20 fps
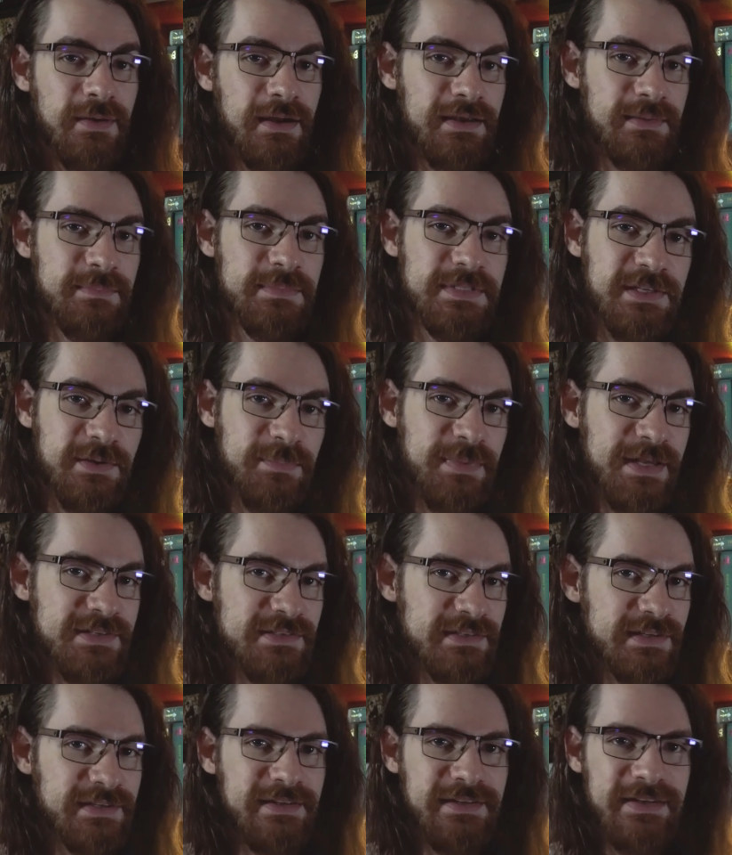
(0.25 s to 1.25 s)
I am TL
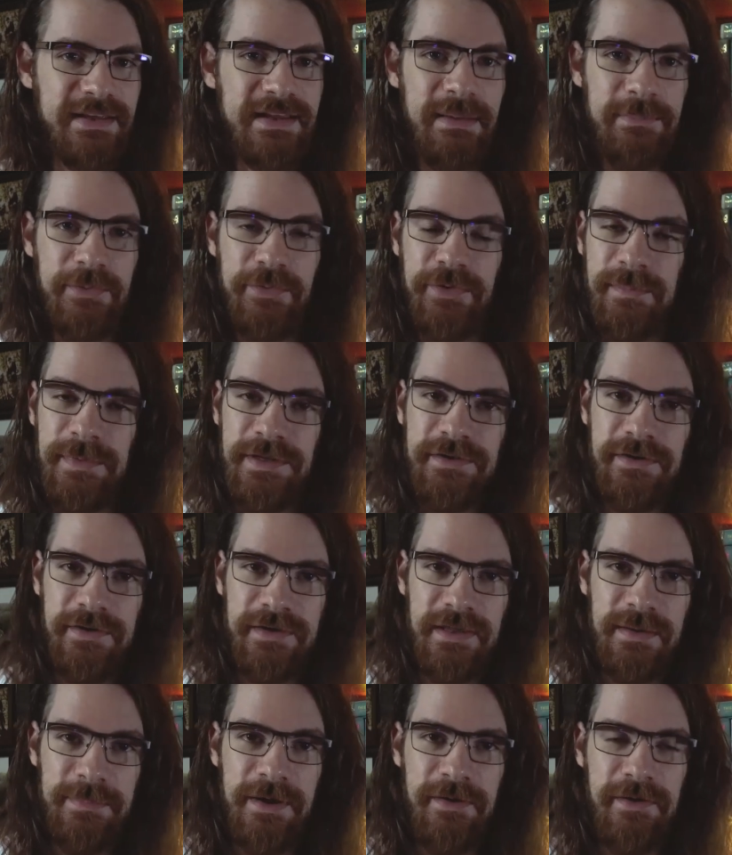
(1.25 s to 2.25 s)
Bainter, and today I'm going to be
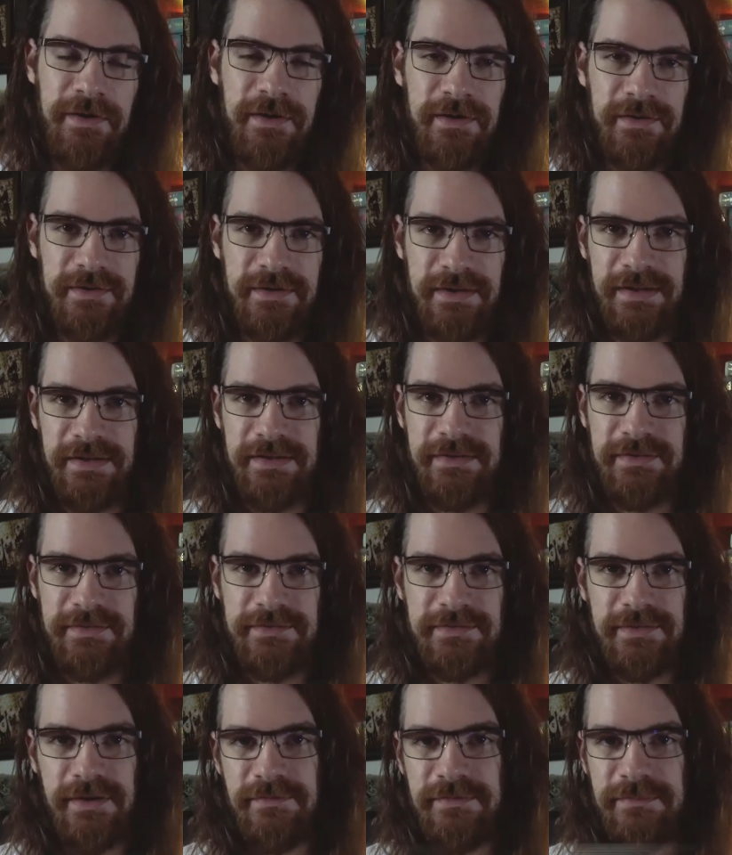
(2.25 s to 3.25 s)
talking about hard and
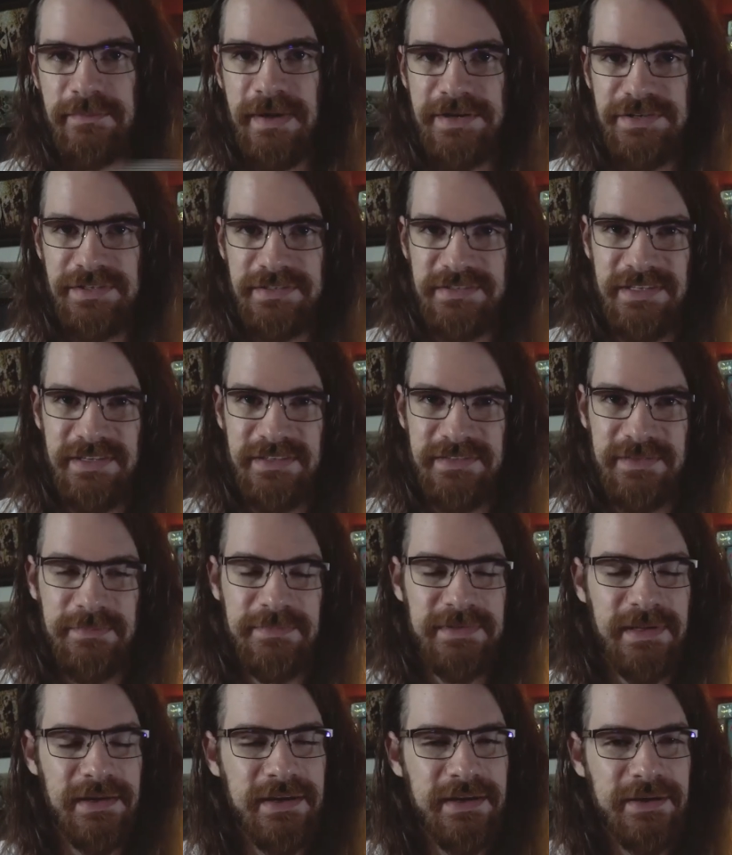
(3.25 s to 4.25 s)
soft magic
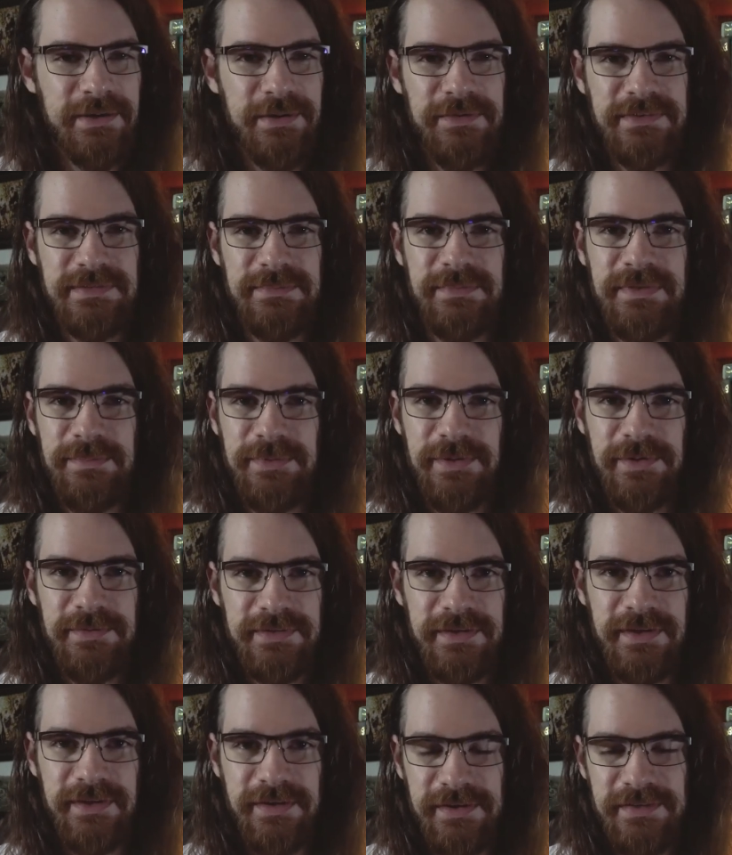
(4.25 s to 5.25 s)
systems. I'm going to go over some of the pros
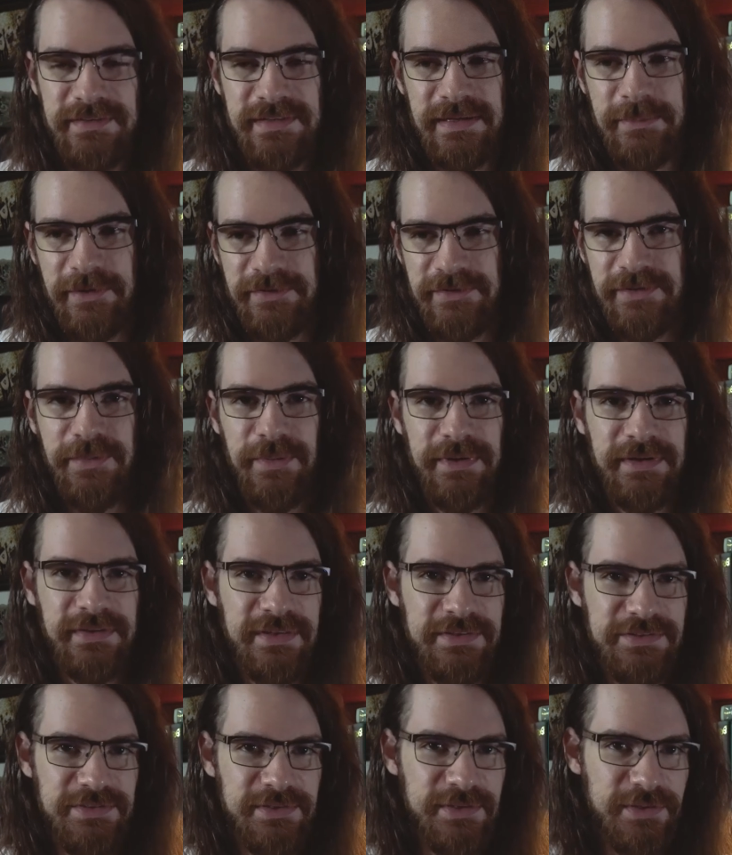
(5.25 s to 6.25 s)
and cons, and I'm also going to
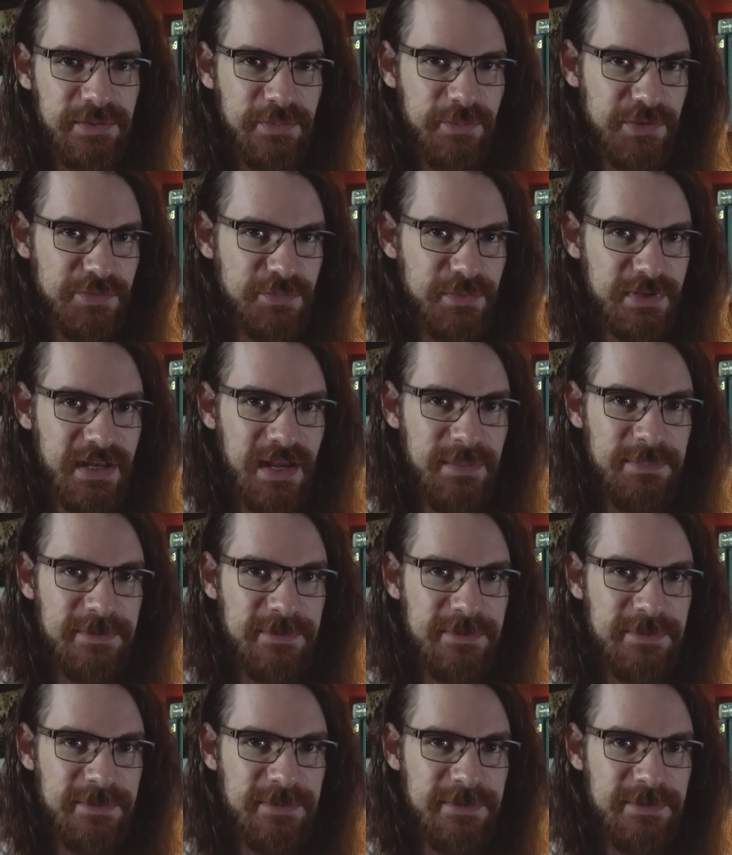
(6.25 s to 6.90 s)
let you know which one I